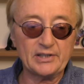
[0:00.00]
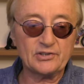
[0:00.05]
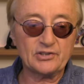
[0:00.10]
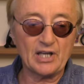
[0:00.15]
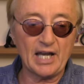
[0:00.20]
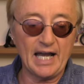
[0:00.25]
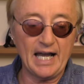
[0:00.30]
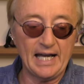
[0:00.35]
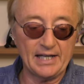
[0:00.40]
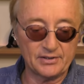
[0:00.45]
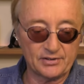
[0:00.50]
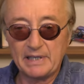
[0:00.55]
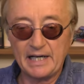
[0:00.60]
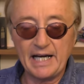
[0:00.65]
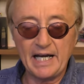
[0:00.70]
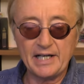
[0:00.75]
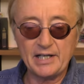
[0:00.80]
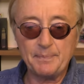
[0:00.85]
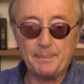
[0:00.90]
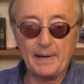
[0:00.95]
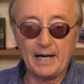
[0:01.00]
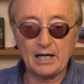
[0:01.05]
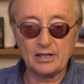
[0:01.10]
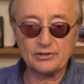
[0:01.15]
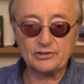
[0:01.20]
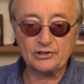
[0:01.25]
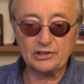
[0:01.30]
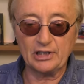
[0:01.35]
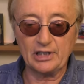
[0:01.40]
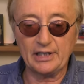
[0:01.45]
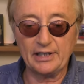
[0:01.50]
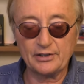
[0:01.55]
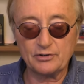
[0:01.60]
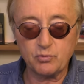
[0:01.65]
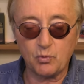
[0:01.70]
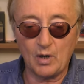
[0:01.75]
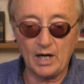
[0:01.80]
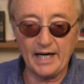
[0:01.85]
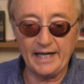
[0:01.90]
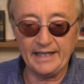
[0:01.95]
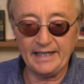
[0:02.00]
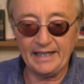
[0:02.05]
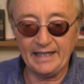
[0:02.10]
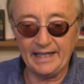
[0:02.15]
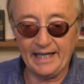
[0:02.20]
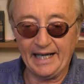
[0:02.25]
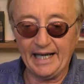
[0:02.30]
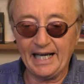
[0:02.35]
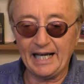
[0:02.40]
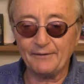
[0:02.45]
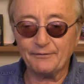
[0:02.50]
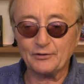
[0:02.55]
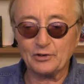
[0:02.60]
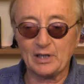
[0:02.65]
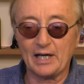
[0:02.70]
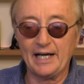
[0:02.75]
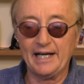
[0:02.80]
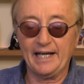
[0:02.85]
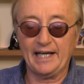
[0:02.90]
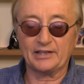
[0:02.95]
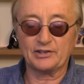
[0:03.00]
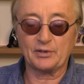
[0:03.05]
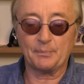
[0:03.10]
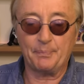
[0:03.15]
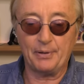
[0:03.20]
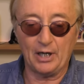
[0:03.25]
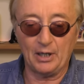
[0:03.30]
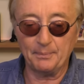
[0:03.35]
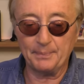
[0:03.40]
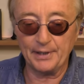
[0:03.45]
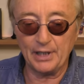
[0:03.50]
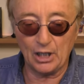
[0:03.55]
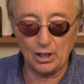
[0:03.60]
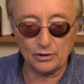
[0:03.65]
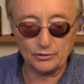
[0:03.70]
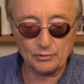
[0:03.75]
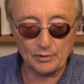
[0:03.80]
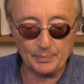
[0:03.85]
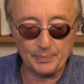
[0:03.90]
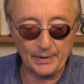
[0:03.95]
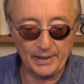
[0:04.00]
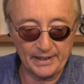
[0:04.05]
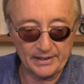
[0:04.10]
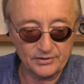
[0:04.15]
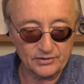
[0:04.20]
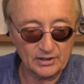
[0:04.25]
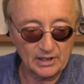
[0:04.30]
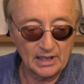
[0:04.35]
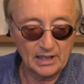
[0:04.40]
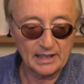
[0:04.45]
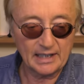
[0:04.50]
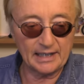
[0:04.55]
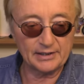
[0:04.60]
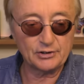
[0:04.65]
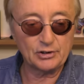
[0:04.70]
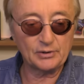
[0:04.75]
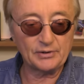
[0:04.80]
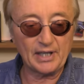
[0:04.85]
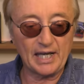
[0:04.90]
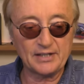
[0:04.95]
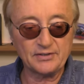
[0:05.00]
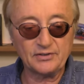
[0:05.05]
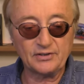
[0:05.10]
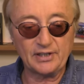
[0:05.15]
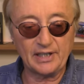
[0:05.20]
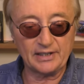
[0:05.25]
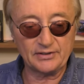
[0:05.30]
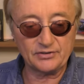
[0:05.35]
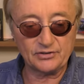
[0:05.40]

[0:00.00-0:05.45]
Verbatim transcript: says, My Honda power steering is whining after I had the pump and hose replaced. Got 2010